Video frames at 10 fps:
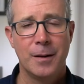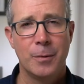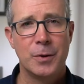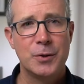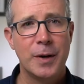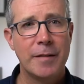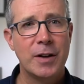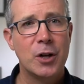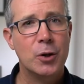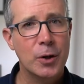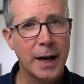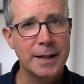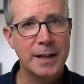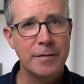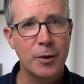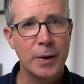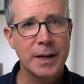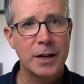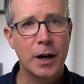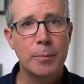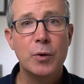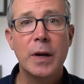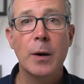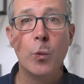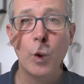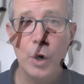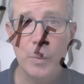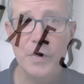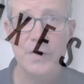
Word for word: Once you have a good idea of your income, you can work with a